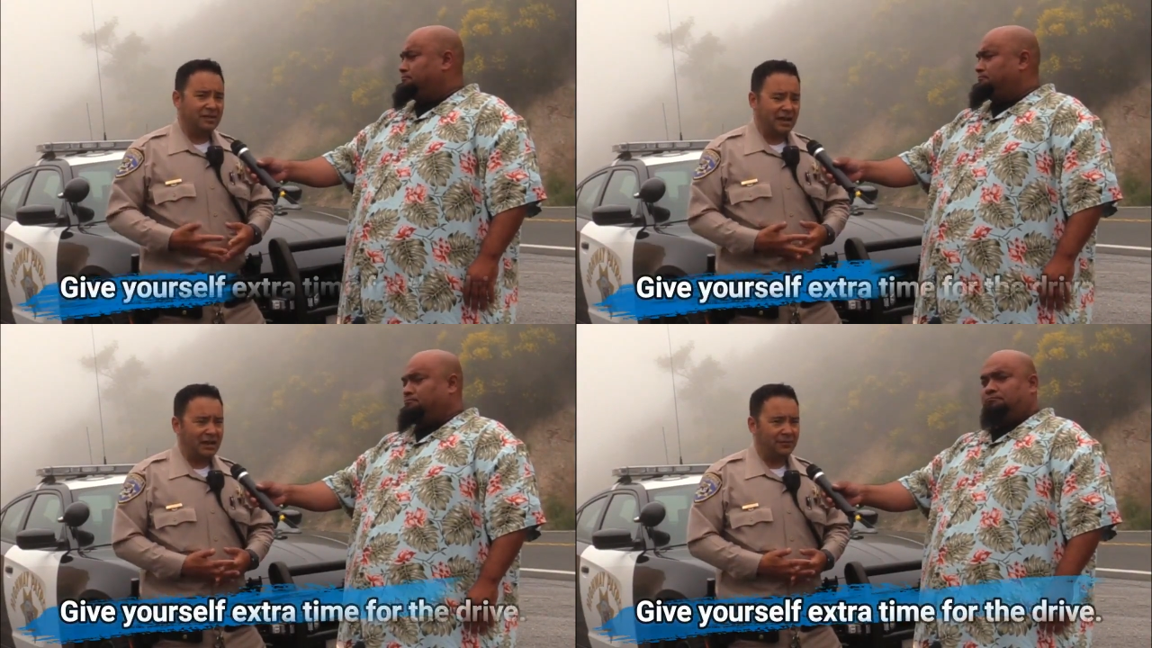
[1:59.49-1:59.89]

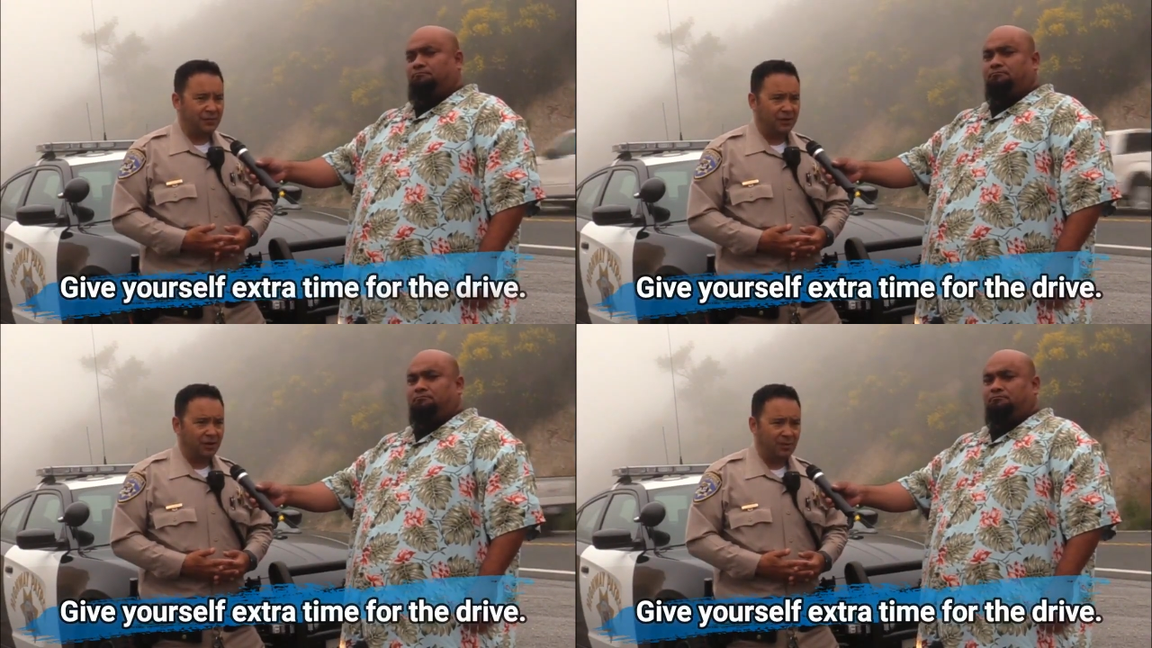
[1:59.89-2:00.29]
Speaker 1: time
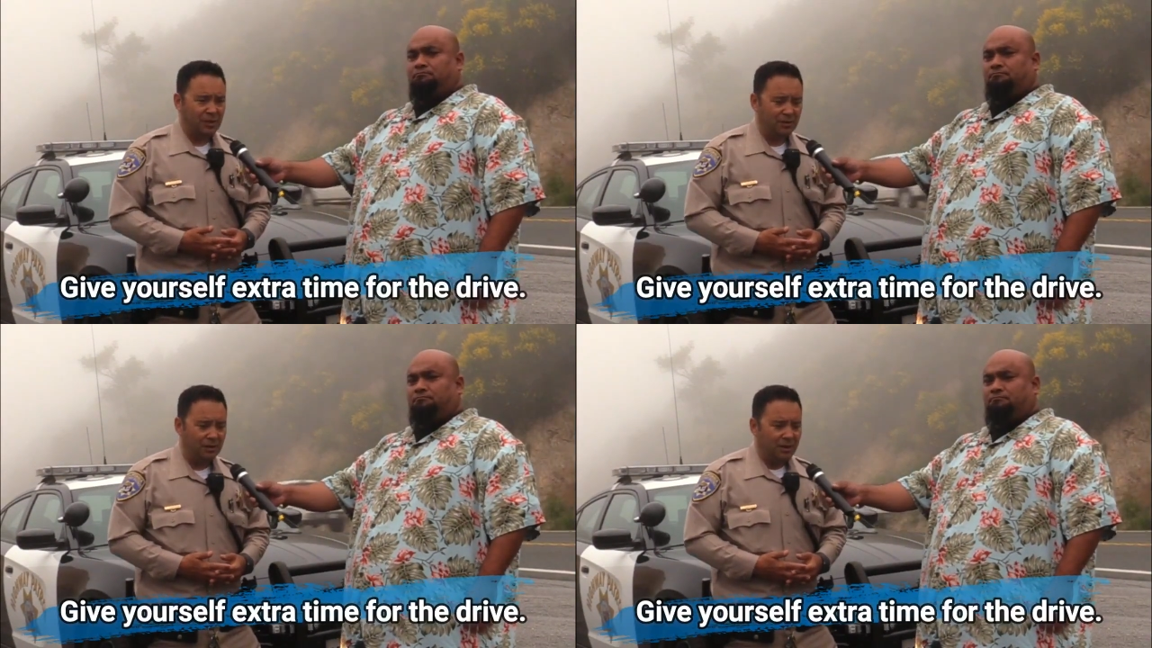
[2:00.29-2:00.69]
for your
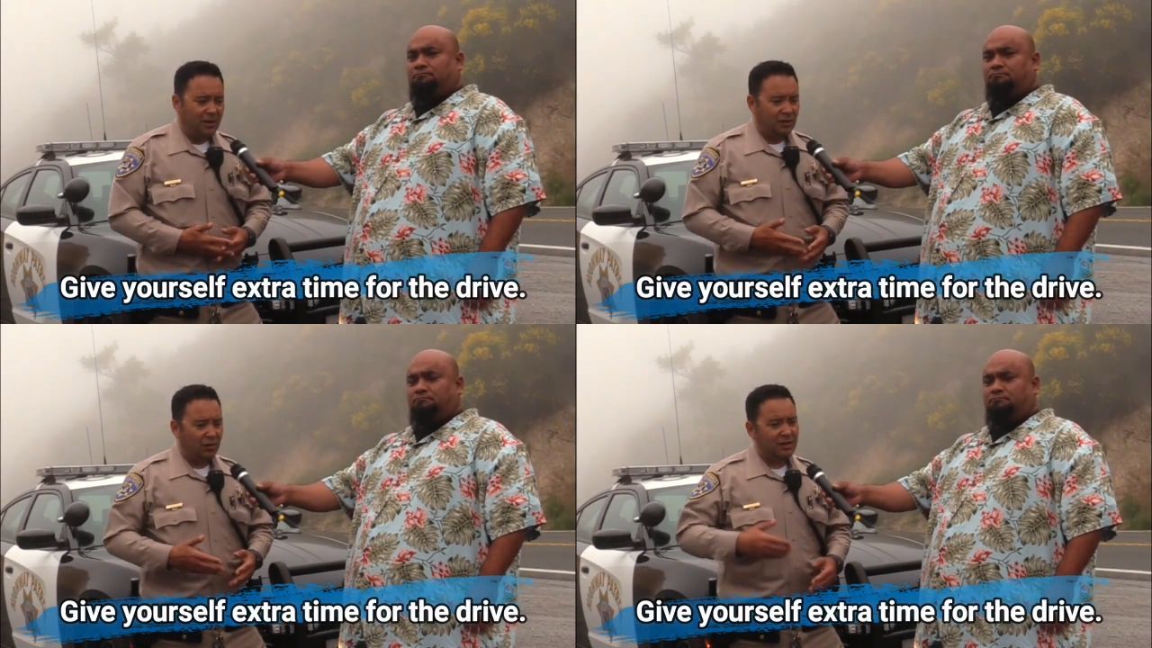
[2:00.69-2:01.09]
commute.
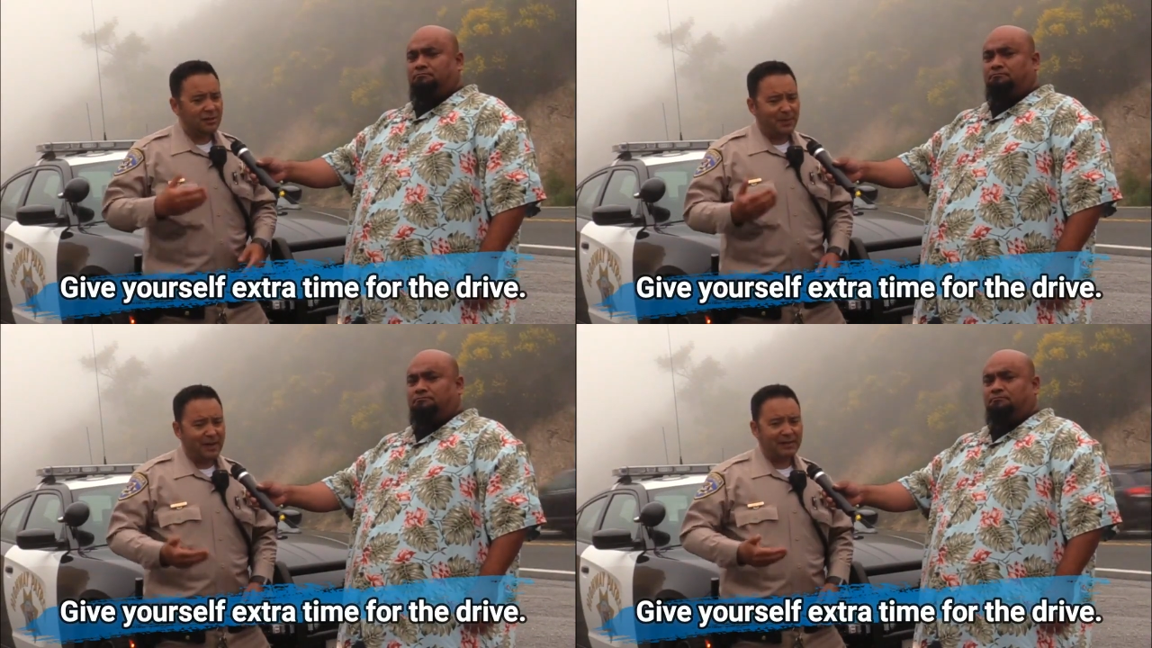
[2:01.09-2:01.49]

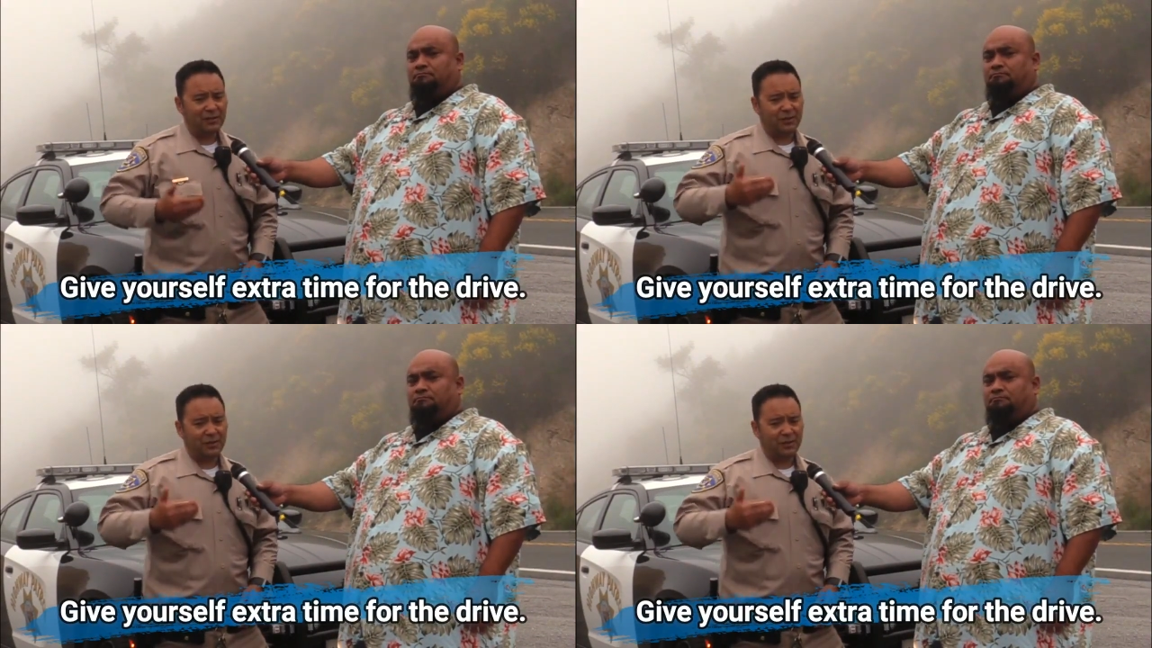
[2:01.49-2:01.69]
Don't expect